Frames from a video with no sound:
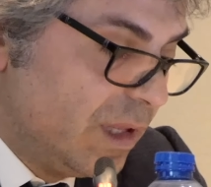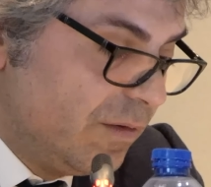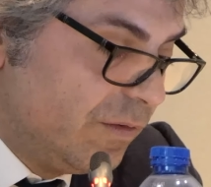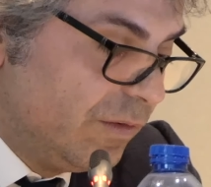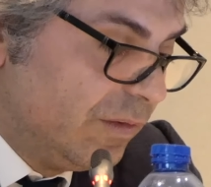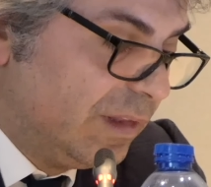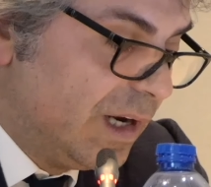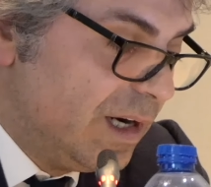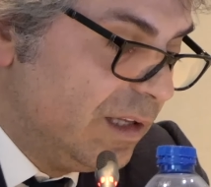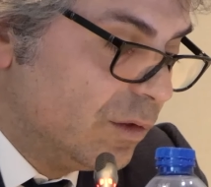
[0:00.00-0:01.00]
if
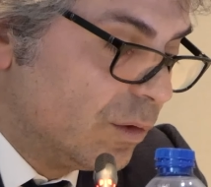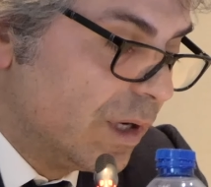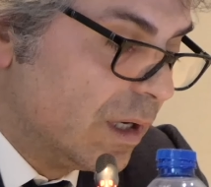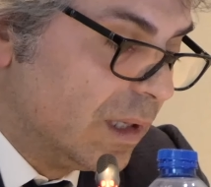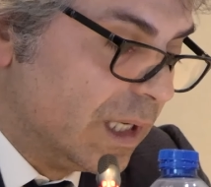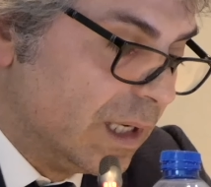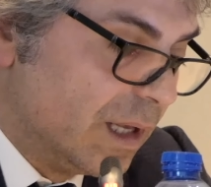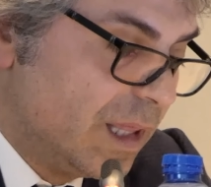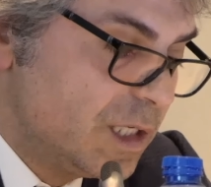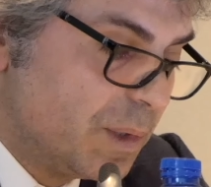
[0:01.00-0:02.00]
territorially,
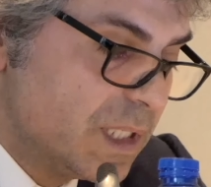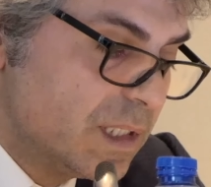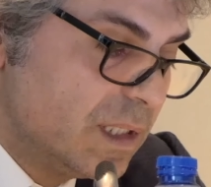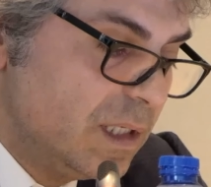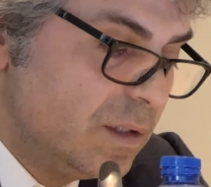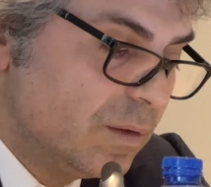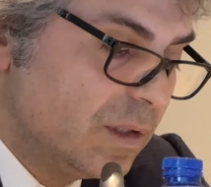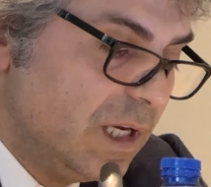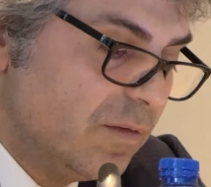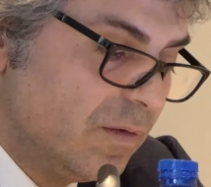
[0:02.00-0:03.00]
this presence did not
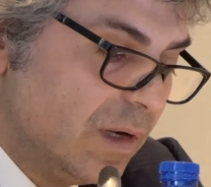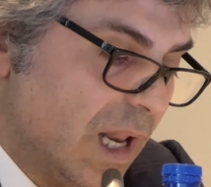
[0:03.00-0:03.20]
give